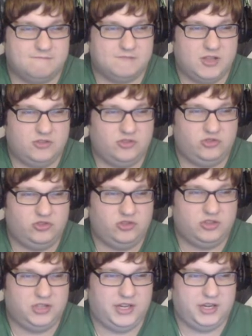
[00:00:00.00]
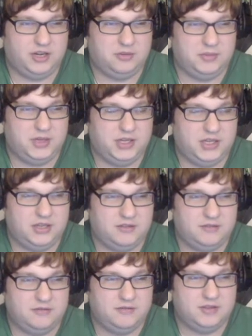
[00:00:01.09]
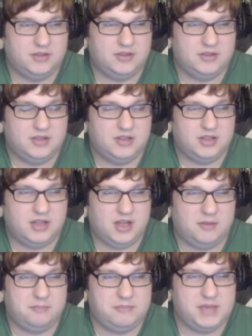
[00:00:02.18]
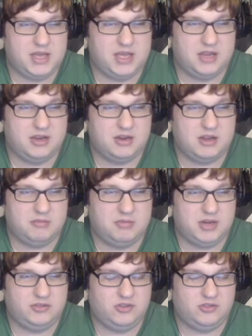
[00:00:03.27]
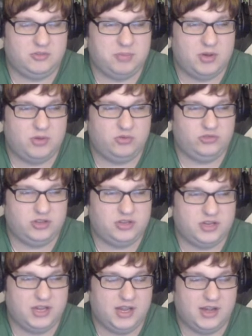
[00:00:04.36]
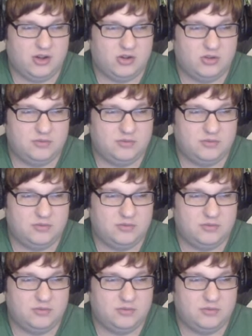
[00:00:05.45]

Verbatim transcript: Oh, don't you glare me. Oh man, I'm gonna have to use a potion now.